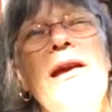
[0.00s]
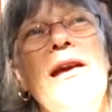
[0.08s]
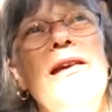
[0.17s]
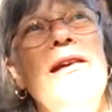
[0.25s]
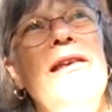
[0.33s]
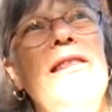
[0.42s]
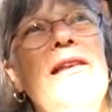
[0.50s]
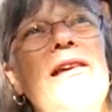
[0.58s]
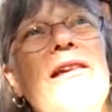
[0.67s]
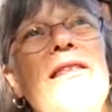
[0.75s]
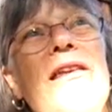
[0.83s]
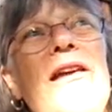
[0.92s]
And I
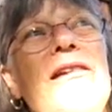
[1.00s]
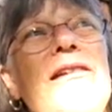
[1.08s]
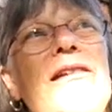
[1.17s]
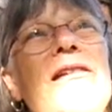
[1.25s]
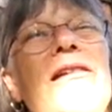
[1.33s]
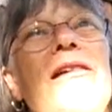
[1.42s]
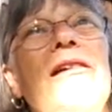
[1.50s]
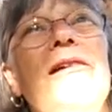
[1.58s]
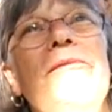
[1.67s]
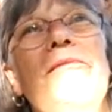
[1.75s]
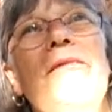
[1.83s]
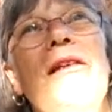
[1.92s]
think that
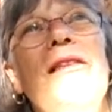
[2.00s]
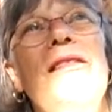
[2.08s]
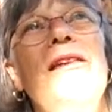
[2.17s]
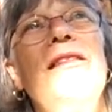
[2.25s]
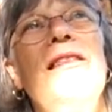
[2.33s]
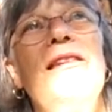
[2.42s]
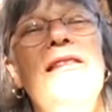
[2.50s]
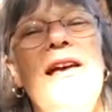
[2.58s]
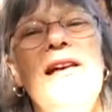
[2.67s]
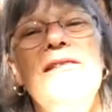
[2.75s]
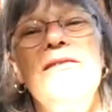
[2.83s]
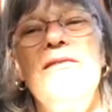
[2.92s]

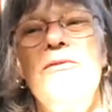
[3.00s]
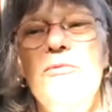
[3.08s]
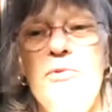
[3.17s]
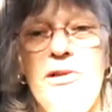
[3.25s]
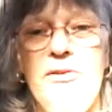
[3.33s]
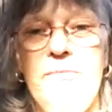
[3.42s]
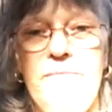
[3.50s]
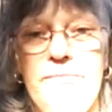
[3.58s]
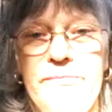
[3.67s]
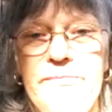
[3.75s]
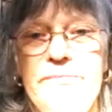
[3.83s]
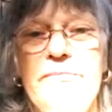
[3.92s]
that will
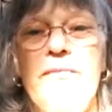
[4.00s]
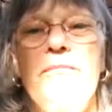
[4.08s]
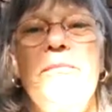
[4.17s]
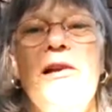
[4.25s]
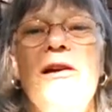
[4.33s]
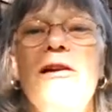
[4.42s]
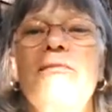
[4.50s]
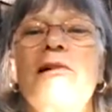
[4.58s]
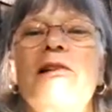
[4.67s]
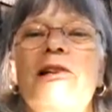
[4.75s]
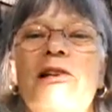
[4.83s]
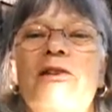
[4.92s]
become
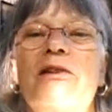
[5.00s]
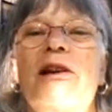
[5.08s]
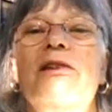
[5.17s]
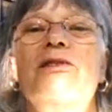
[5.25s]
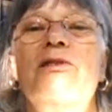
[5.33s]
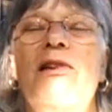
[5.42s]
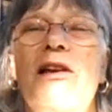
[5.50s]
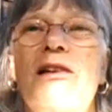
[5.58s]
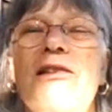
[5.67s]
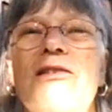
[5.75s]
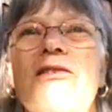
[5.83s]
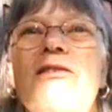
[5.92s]
clear as you get
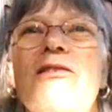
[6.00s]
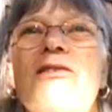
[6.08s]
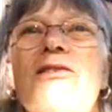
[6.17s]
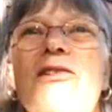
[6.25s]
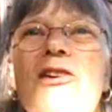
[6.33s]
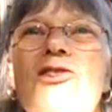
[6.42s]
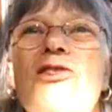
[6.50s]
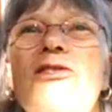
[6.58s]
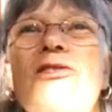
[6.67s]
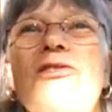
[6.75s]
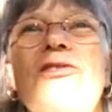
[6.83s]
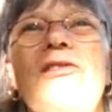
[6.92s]
into the
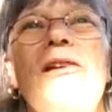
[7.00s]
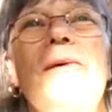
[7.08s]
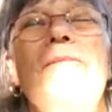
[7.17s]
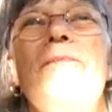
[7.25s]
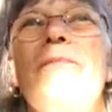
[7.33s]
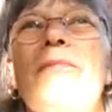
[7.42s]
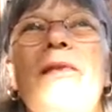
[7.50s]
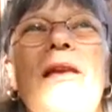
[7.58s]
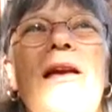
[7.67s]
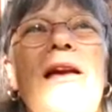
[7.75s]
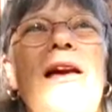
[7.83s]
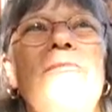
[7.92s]
discussions.
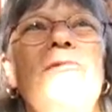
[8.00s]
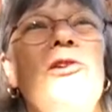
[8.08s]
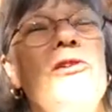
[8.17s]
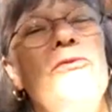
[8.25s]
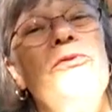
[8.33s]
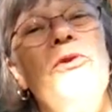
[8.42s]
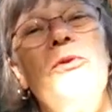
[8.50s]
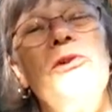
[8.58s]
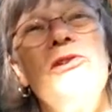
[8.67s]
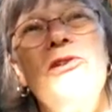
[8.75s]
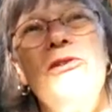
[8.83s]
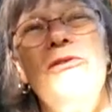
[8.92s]
I'm looking
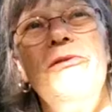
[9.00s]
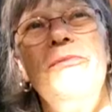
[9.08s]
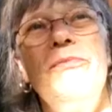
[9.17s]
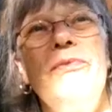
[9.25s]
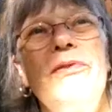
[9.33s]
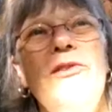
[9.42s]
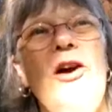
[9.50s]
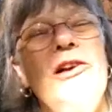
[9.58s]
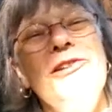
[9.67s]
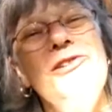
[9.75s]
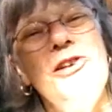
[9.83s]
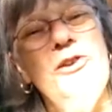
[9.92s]
forward to
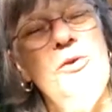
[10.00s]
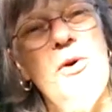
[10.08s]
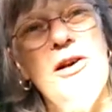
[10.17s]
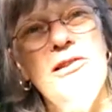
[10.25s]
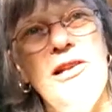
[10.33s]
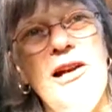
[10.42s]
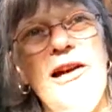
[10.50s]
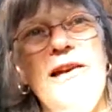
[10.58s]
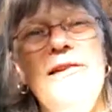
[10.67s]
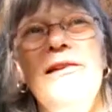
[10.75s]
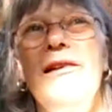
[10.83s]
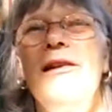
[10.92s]
talking to you
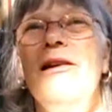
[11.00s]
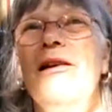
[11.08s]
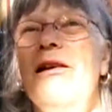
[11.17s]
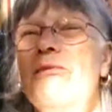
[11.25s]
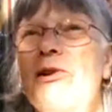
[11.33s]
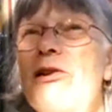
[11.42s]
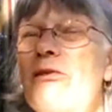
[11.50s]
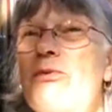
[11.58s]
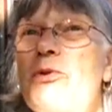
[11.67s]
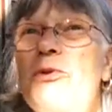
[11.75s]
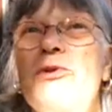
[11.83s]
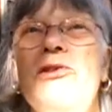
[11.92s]
online, looking
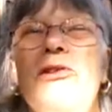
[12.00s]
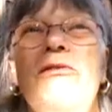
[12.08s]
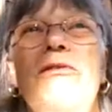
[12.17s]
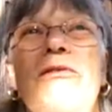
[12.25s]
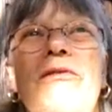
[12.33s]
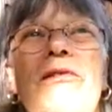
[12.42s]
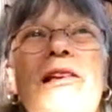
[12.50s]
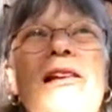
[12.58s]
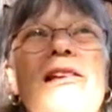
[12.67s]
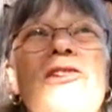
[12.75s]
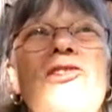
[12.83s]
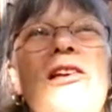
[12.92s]
forward to
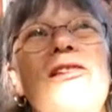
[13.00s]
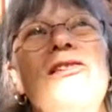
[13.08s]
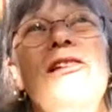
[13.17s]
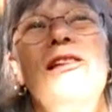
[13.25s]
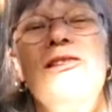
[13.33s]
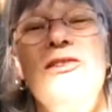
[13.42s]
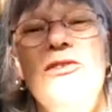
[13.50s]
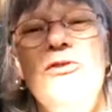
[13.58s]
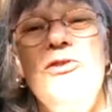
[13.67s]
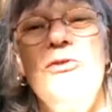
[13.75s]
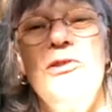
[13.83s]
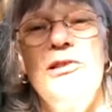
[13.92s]
getting a chance to get to know
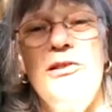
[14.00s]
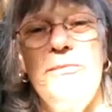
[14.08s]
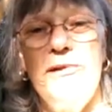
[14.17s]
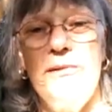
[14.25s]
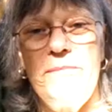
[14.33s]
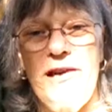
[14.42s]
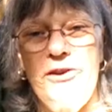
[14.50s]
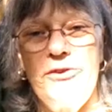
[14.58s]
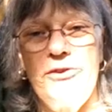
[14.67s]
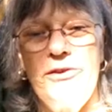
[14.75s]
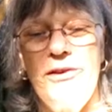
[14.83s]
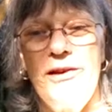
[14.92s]
you a little bit
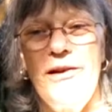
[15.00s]
better,